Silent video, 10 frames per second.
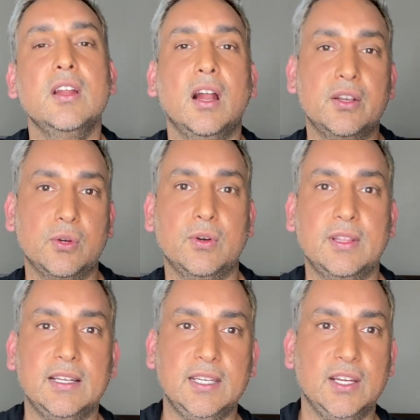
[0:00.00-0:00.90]
a door
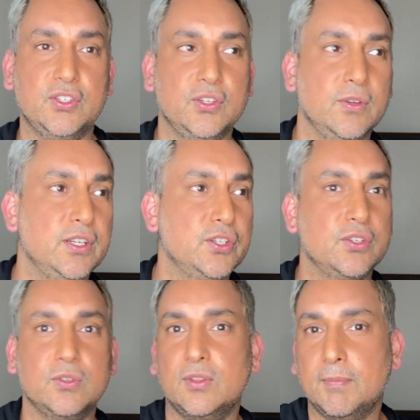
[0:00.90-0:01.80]
that takes you
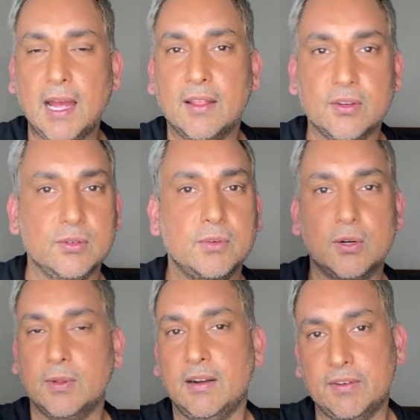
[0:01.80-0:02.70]
into the bathroom, or
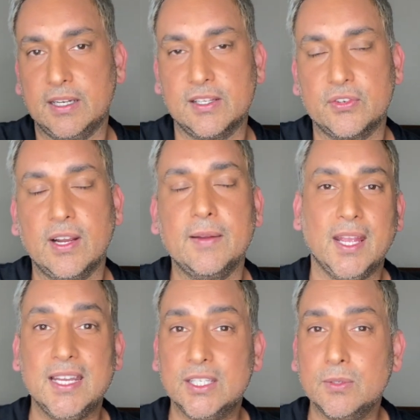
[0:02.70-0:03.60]
whatever it is, right?
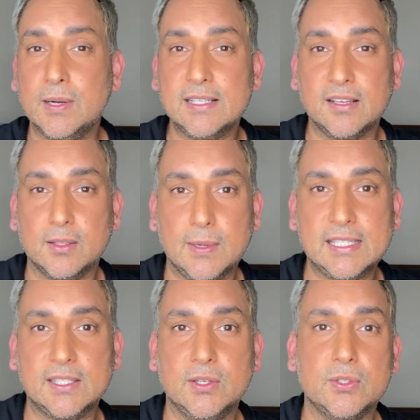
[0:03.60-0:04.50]
In US, on the
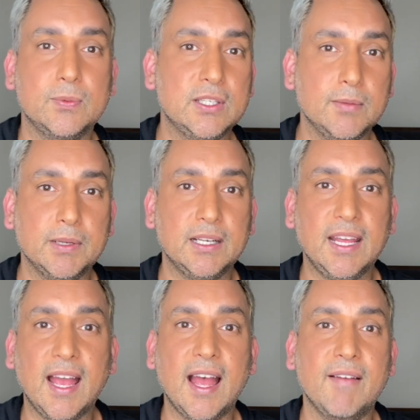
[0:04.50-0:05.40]
West Coast, we
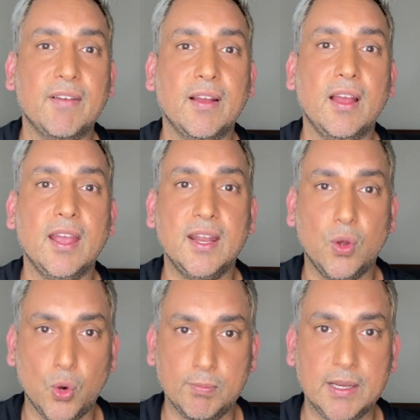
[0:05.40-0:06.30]
typically have
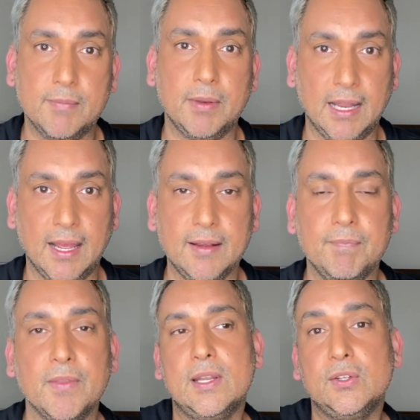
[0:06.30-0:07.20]
an open plan.
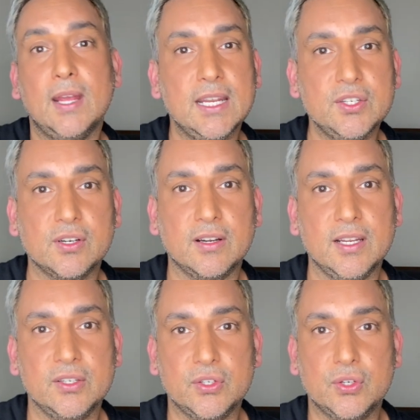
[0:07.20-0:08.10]
When you enter
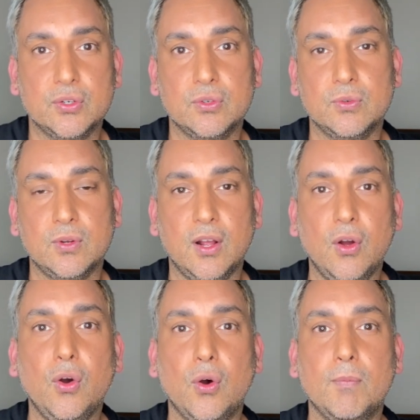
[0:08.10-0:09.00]
into a
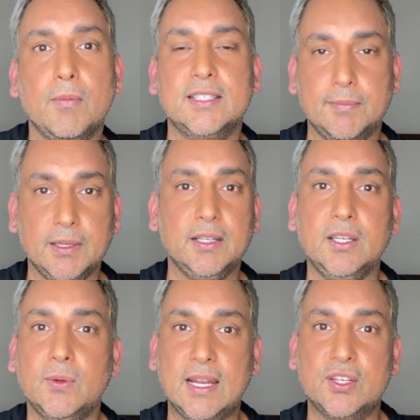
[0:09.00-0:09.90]
home, typically
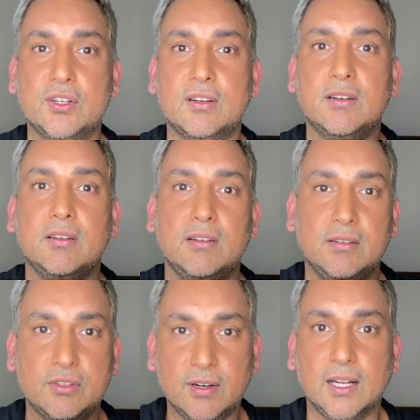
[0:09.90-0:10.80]
you enter
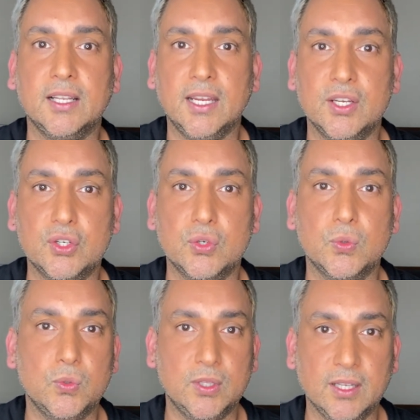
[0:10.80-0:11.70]
directly
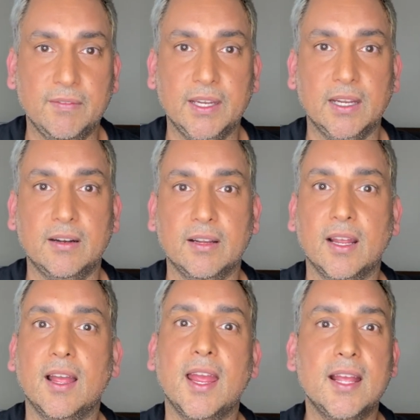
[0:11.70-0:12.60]
into the living
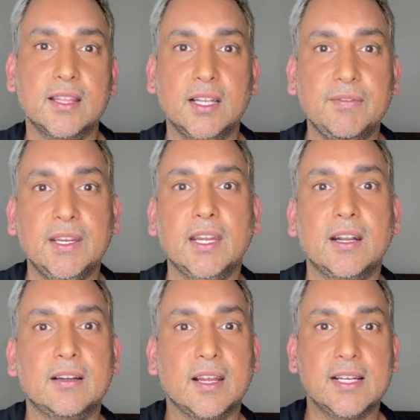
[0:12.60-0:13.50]
area, and the living
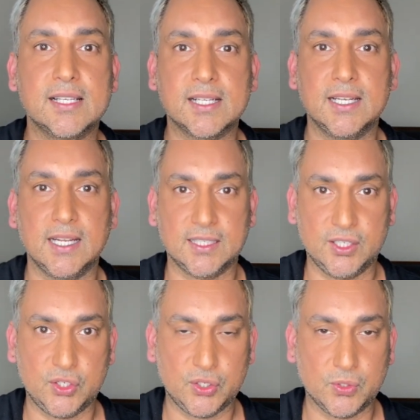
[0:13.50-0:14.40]
area is
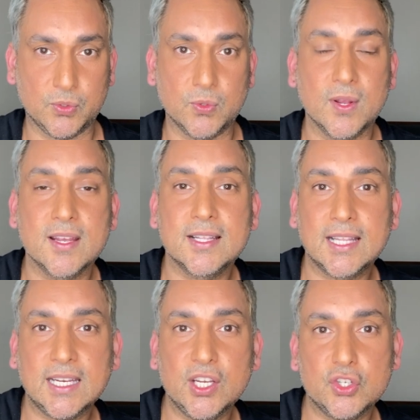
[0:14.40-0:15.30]
connected to
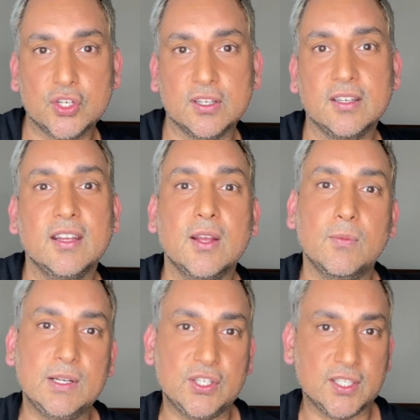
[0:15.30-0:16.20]
the kitchen,
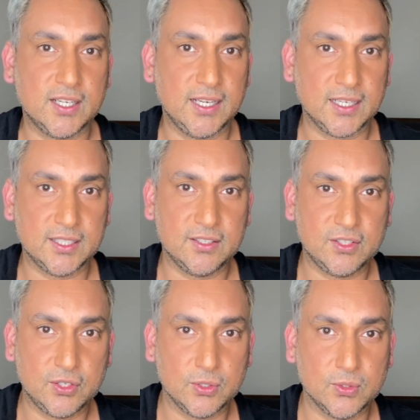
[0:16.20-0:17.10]
which is
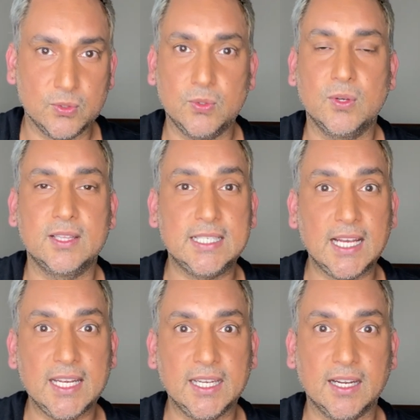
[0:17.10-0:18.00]
connected to the
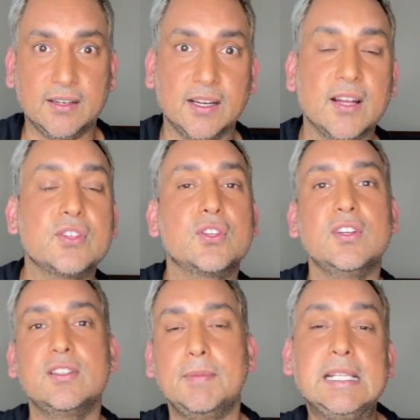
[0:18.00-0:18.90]
dining area. So
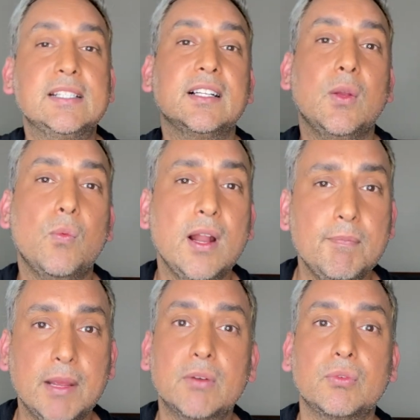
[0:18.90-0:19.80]
it's basically one
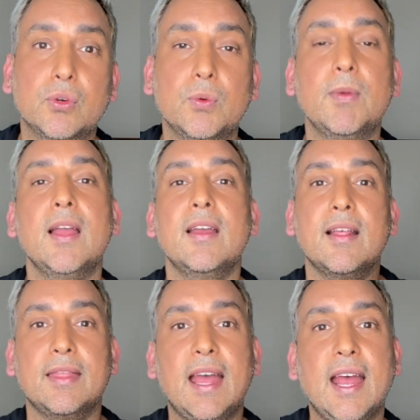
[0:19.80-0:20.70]
big room
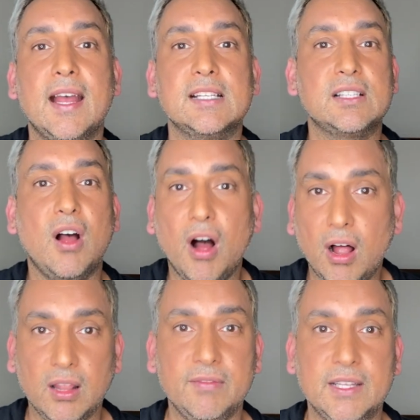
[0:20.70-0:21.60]
that has
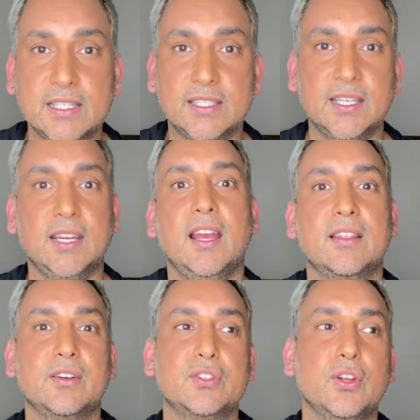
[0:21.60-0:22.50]
all of this
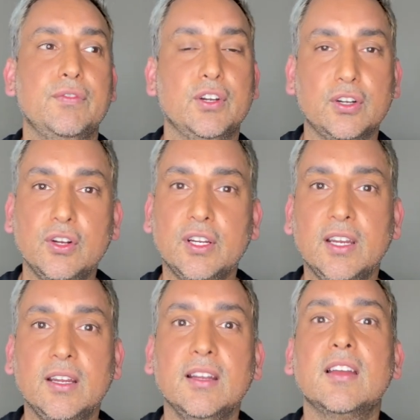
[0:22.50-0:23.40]
together. So if you're
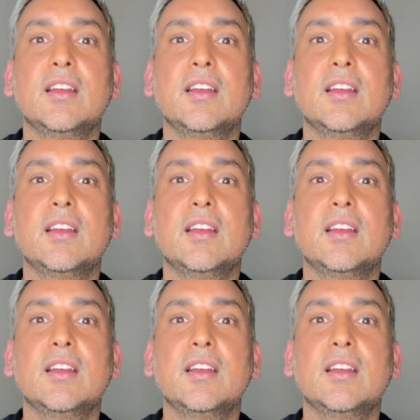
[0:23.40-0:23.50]
cooking,